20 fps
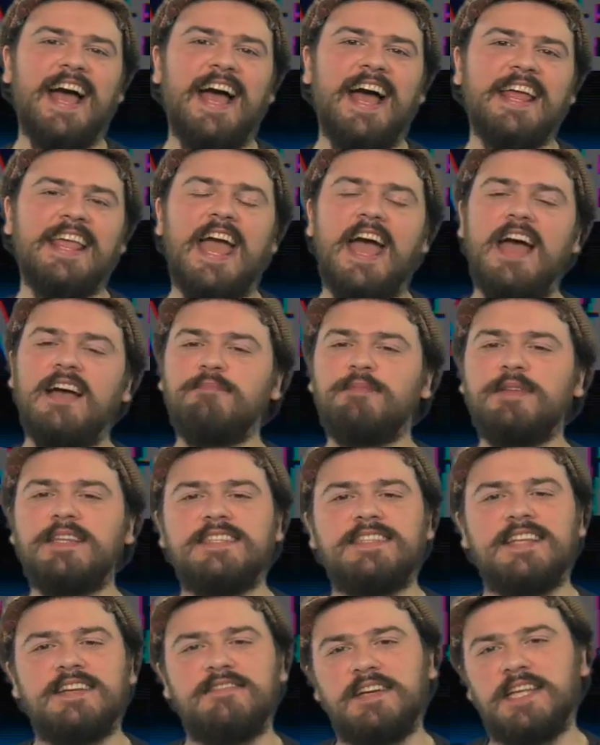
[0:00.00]
Yeah, but
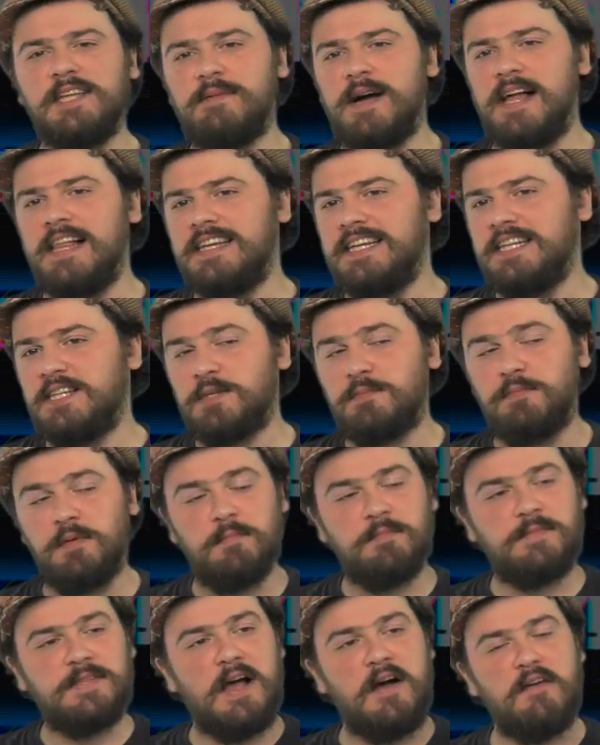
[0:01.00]
this did really well, and he just
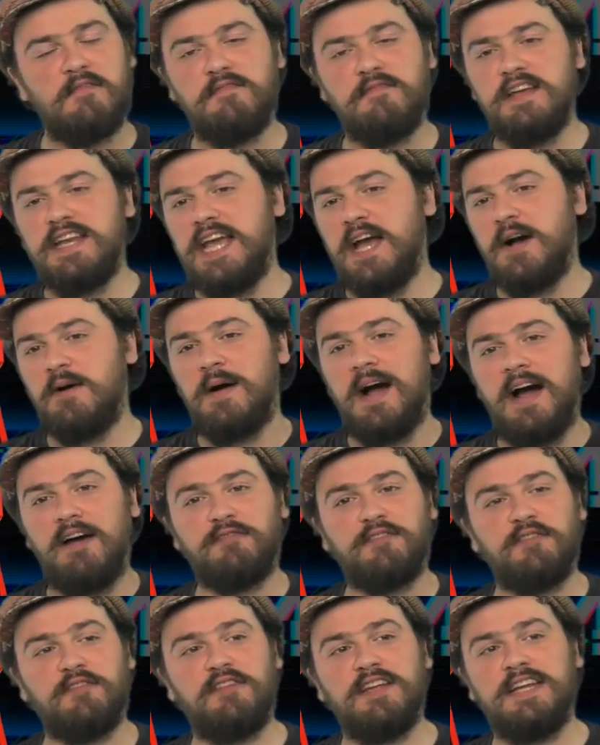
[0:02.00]
pumped out video
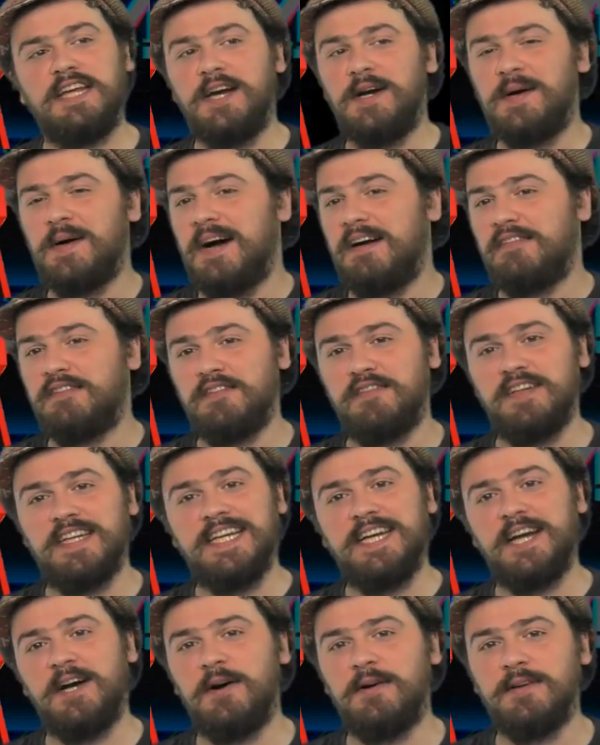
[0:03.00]
after video after
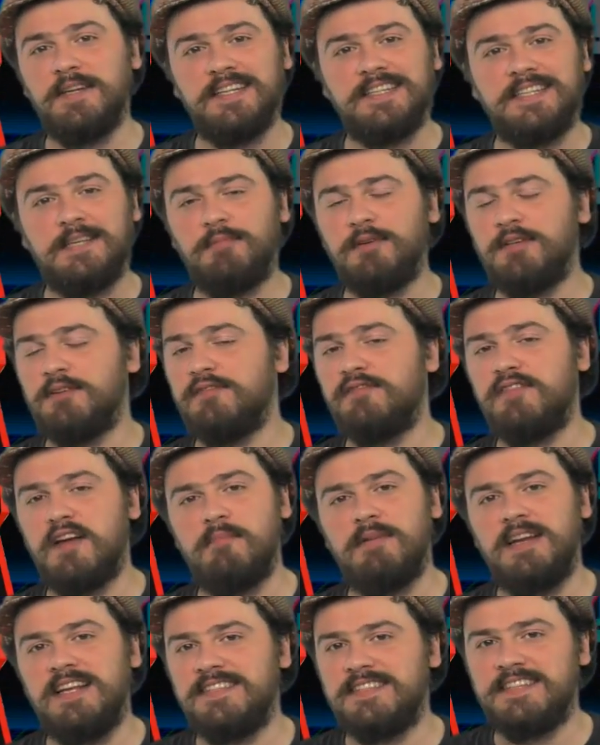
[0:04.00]
video. Your typical
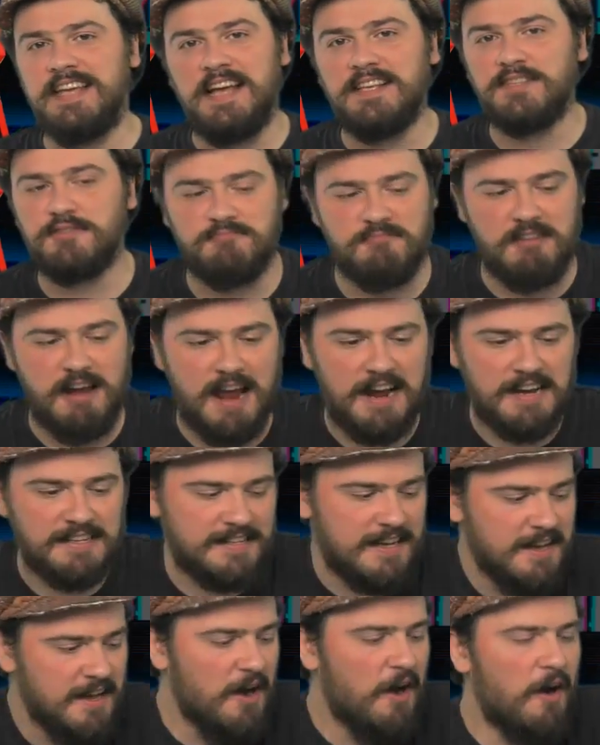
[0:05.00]
feminist gets
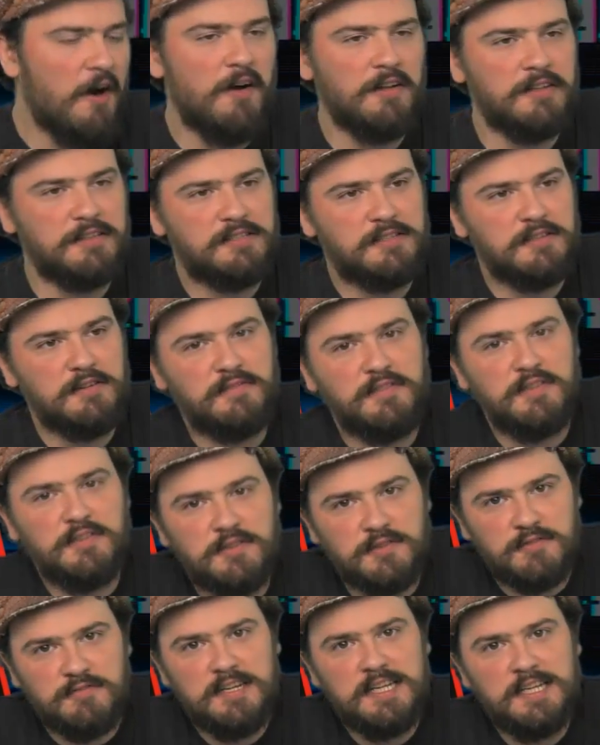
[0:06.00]
wrecked, all the stuff that
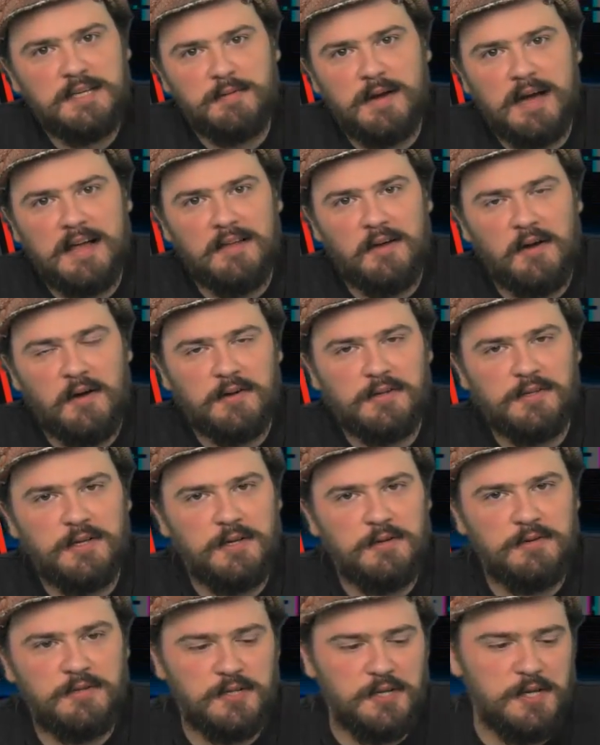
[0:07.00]
does really well on
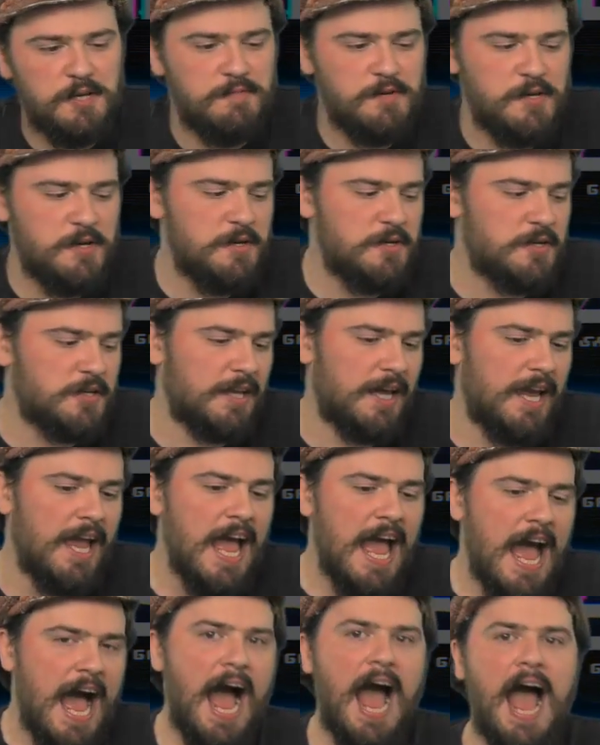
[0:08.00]
YouTube usually.
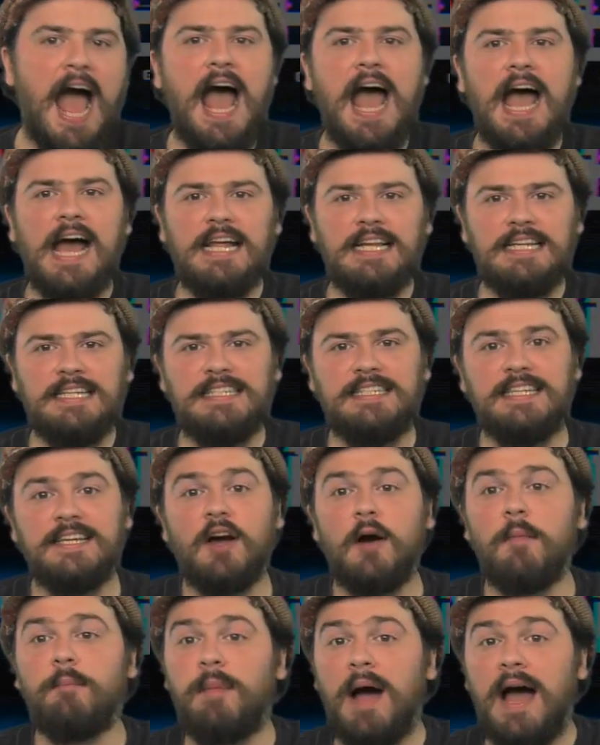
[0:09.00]
And he
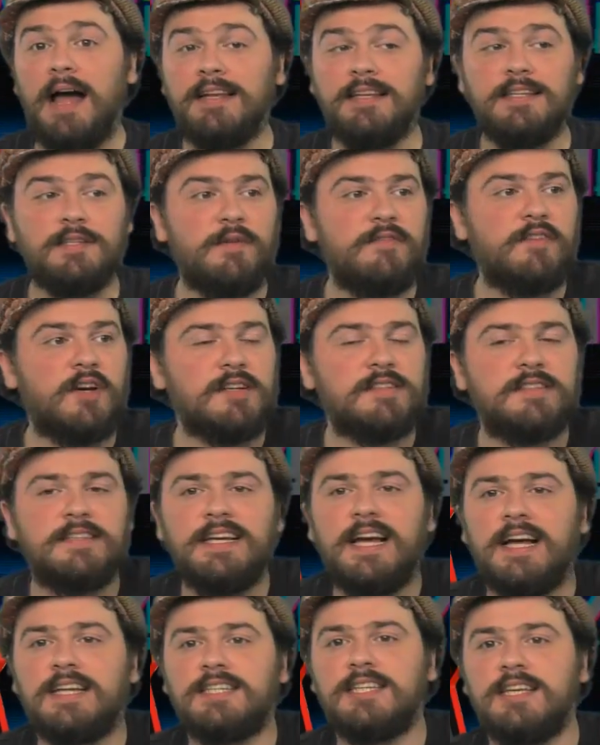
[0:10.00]
got banned. We've got his
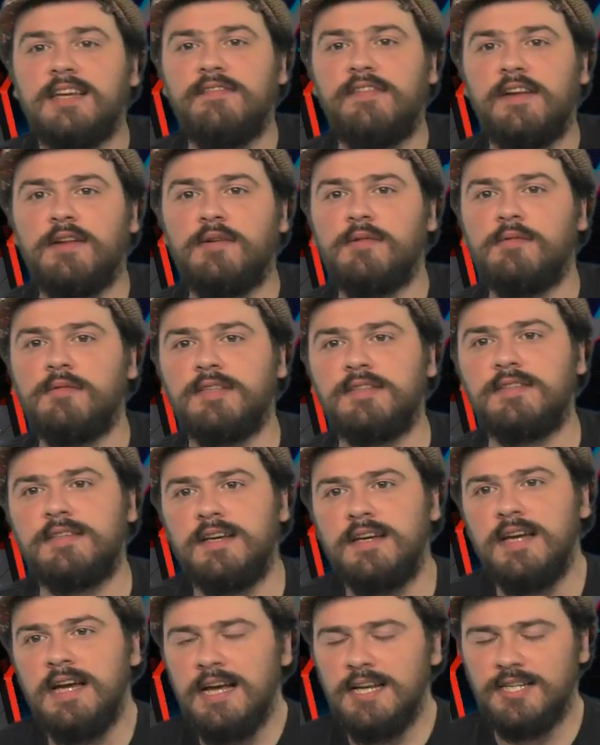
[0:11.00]
thing, actually, if anyone wants
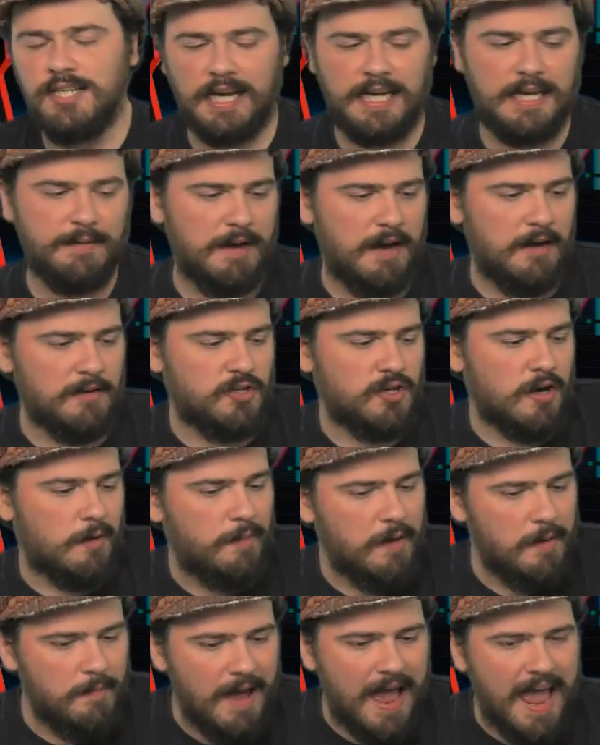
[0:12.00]
to check him out and
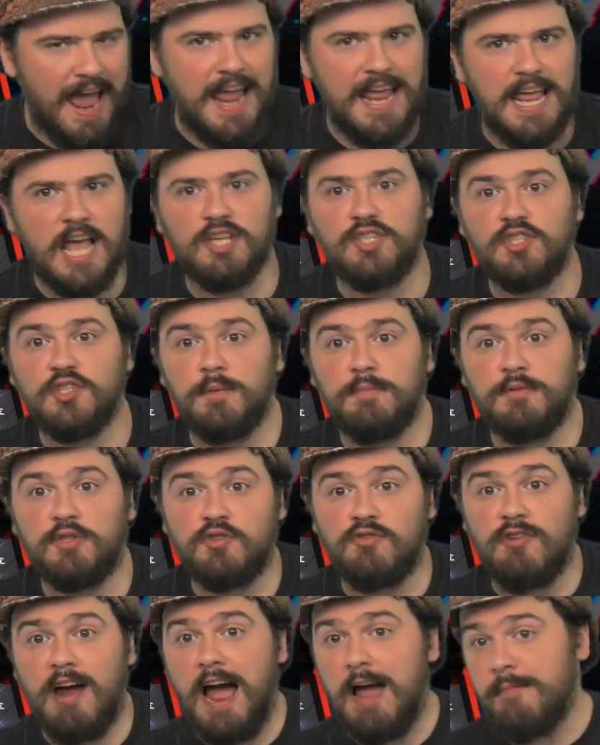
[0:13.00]
drop him a
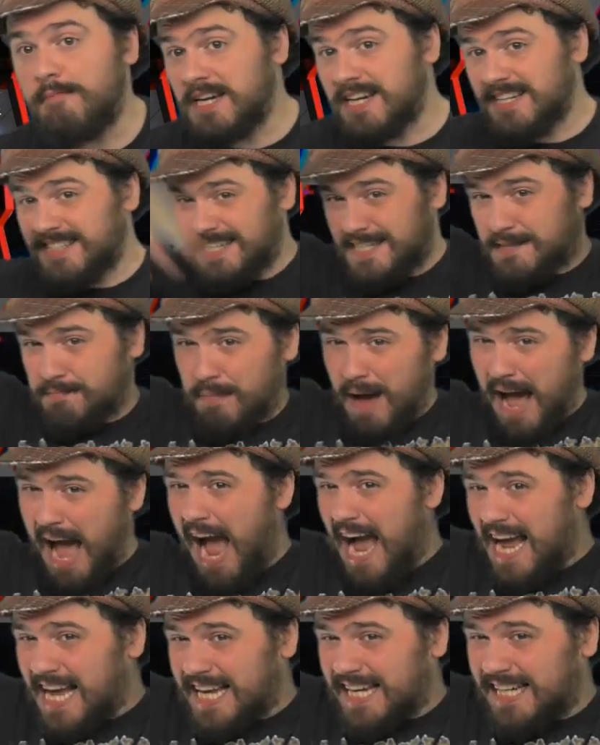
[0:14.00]
subscribe, because he's back.